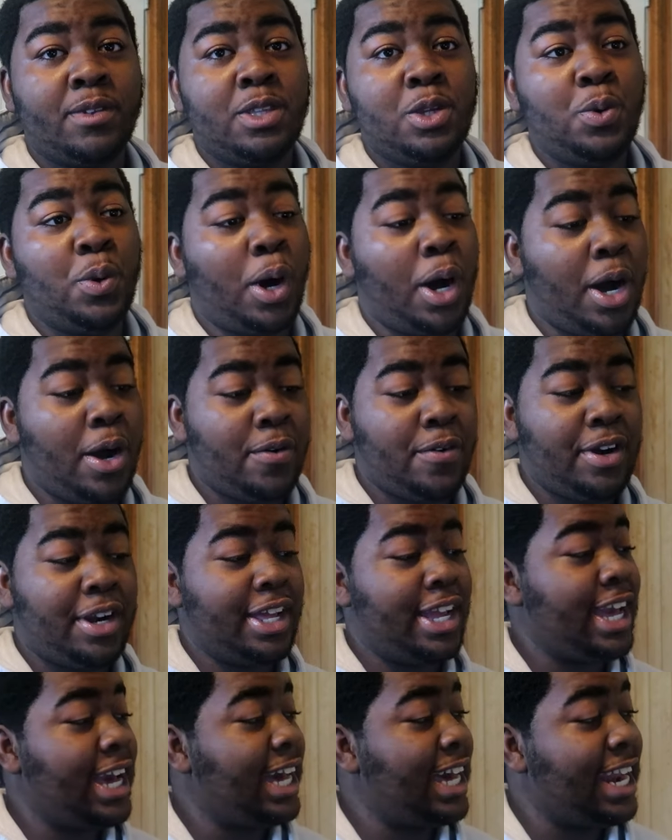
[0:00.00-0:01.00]
You
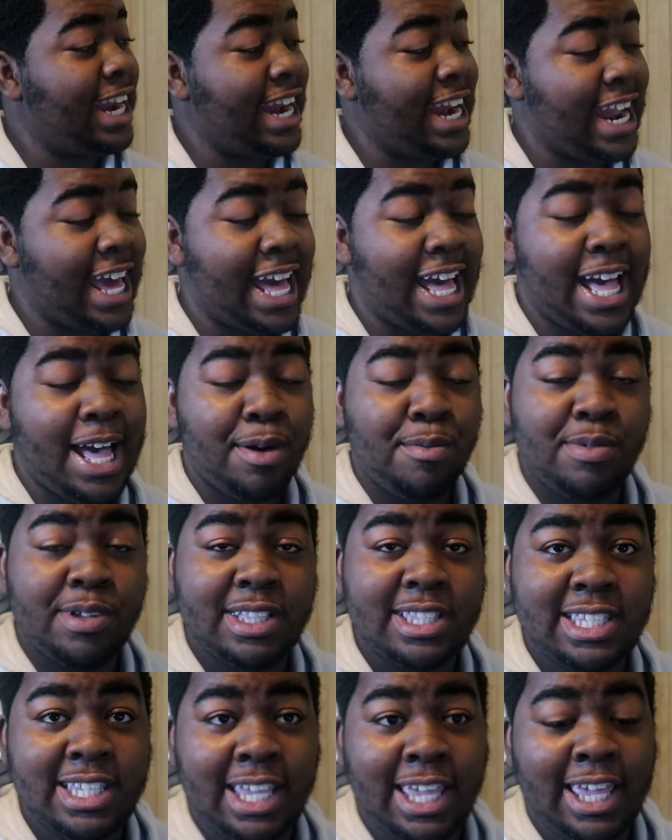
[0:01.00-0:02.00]
already got nine,
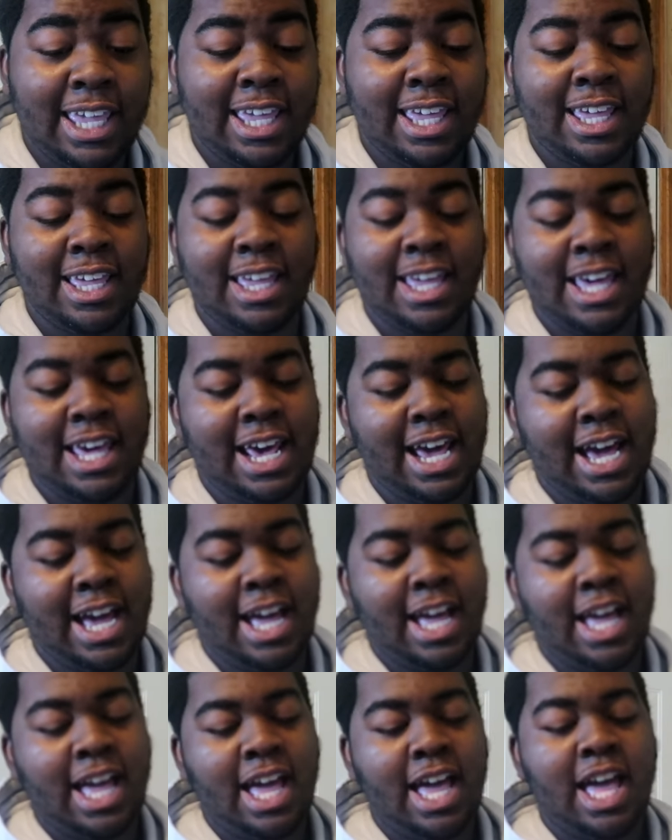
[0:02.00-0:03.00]
but 10, and
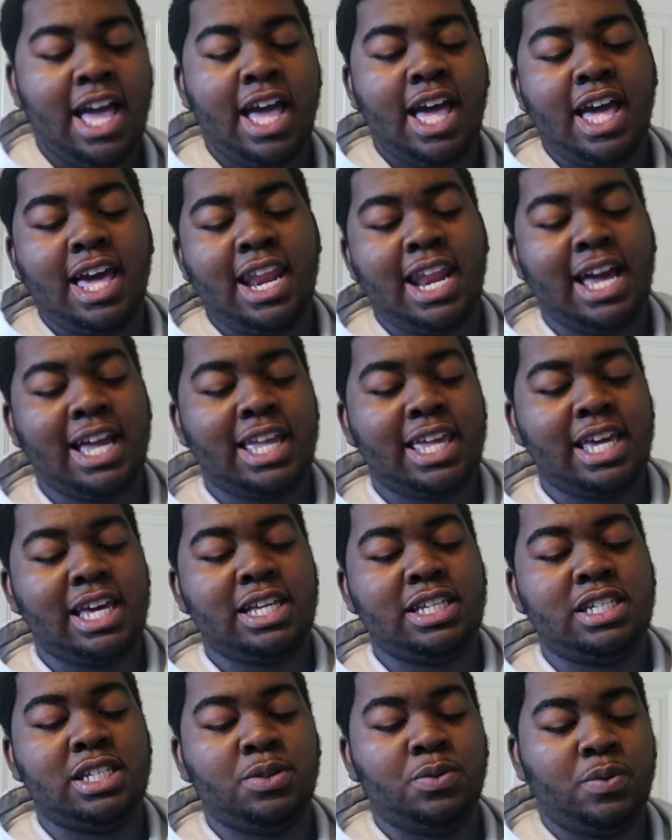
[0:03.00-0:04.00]
I, and I
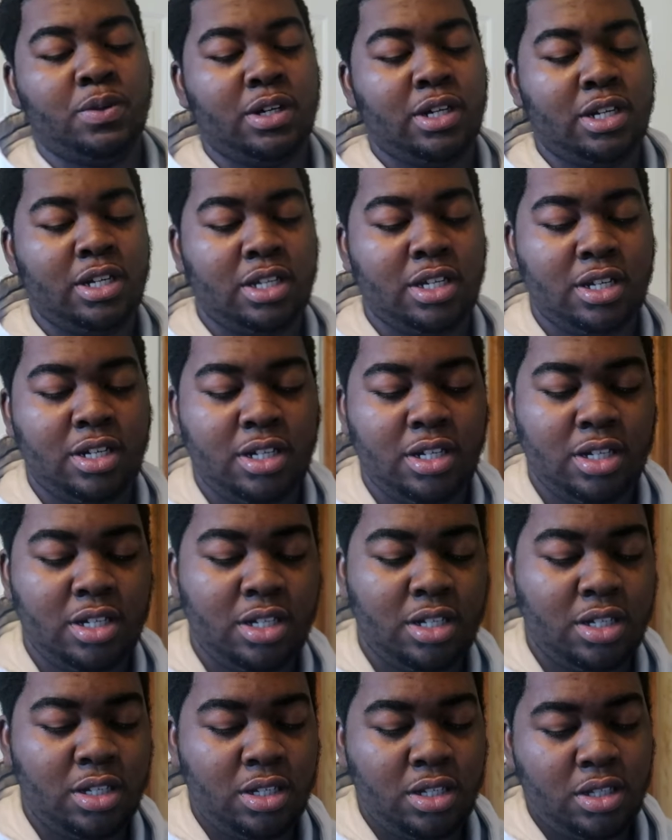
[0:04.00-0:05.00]
guess he wanted to,
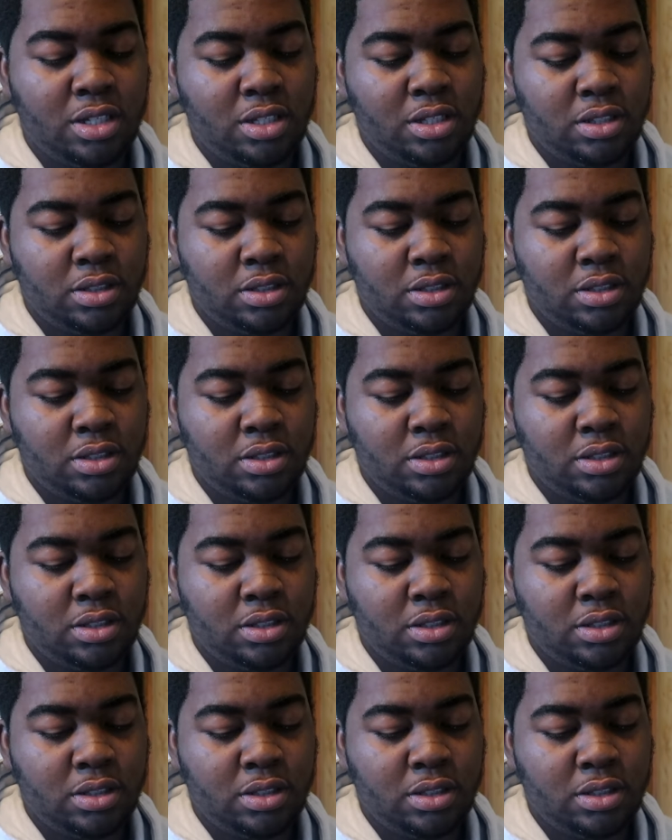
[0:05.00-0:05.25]
uh,